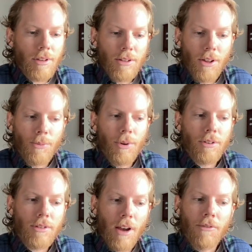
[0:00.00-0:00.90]
His other
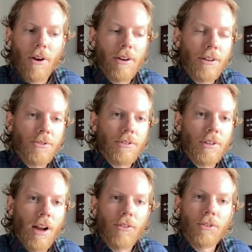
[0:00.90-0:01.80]
books sound very
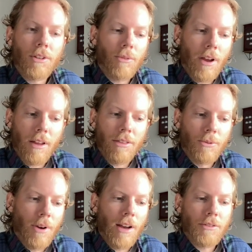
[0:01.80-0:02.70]
interesting. I've only read The
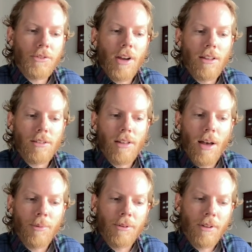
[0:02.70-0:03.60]
Rise of Silas
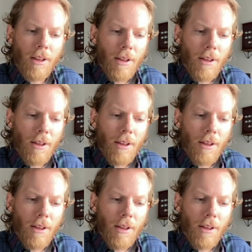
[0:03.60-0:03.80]
Lapham,